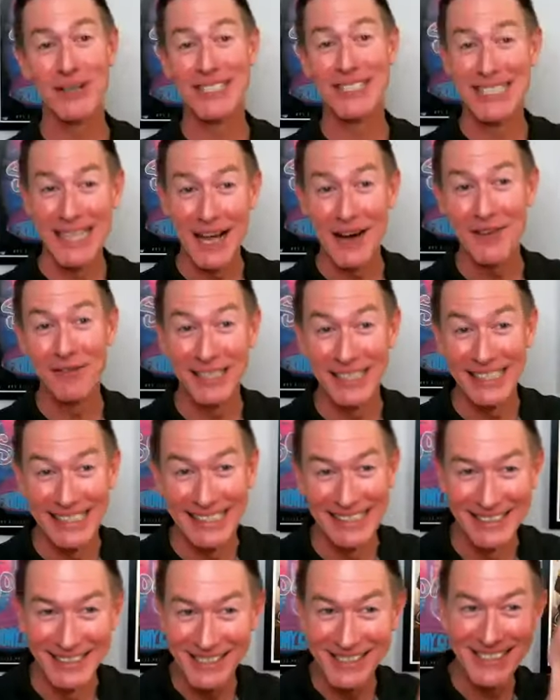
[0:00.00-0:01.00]
is
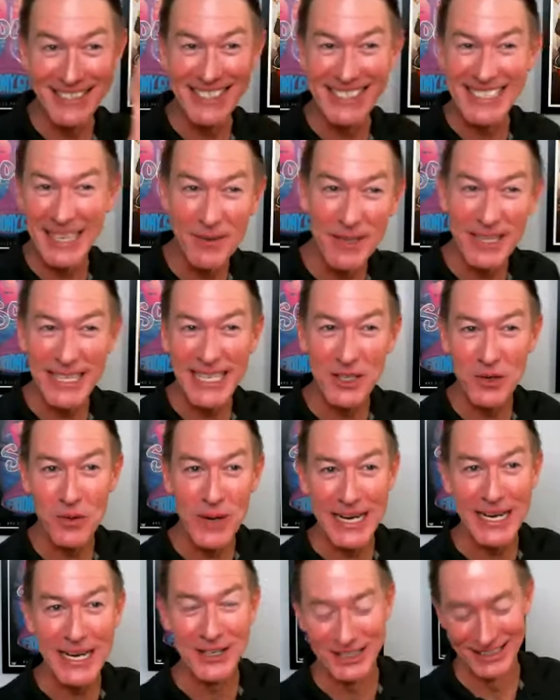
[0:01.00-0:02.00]
lovely. Just look at this
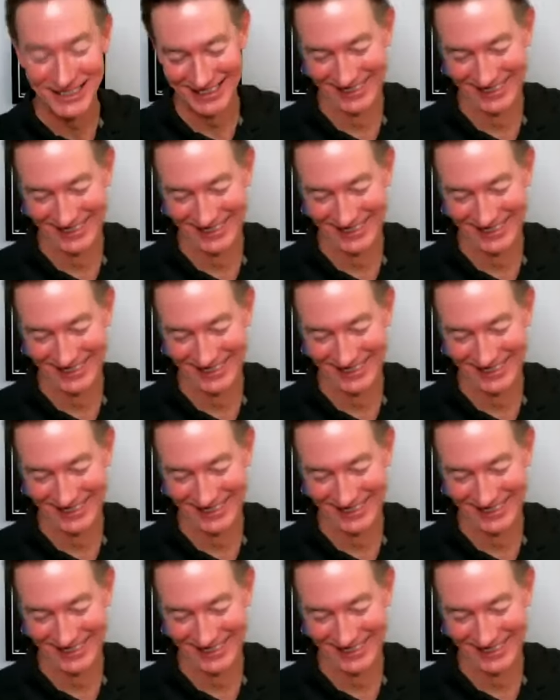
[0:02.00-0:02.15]
wheel.